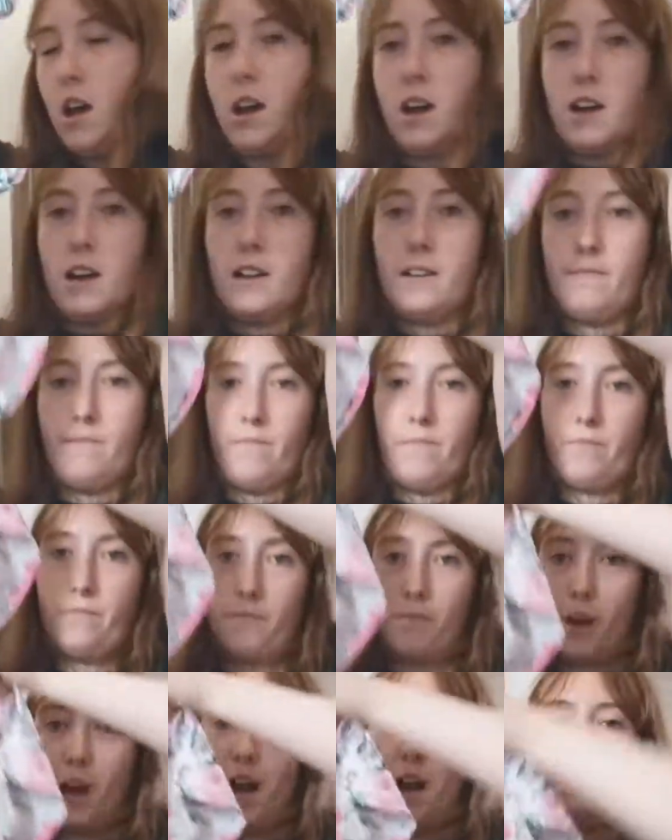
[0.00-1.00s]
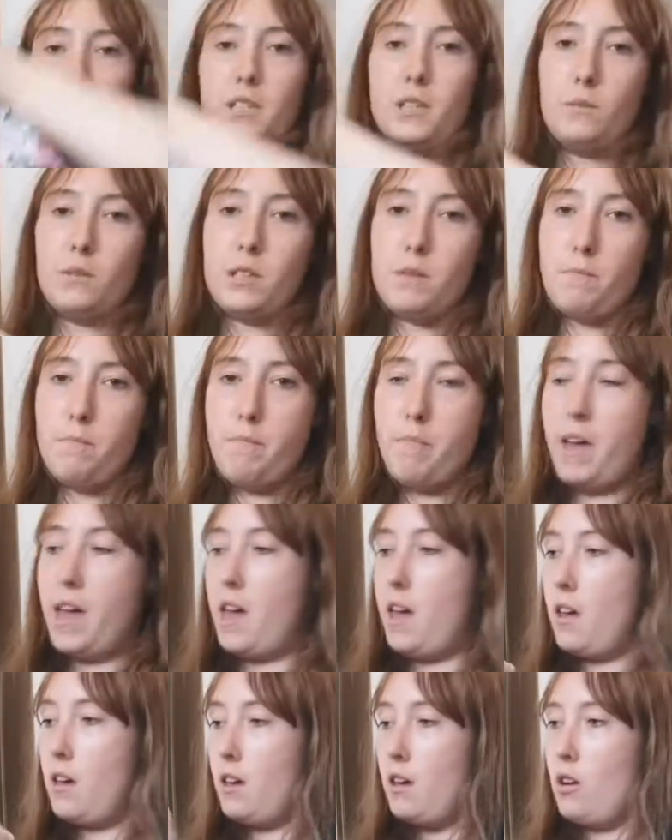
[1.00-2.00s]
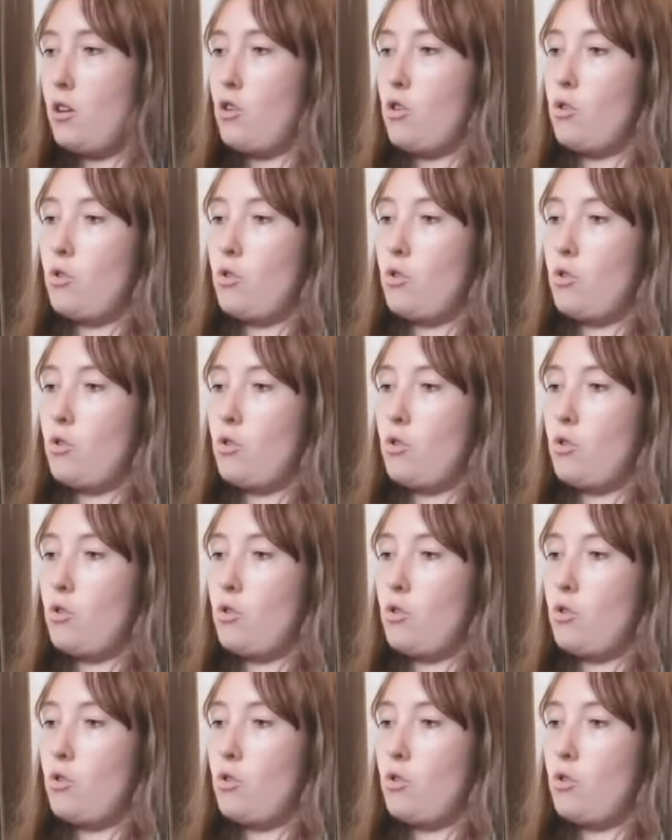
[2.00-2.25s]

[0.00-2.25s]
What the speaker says: perhaps it was a bit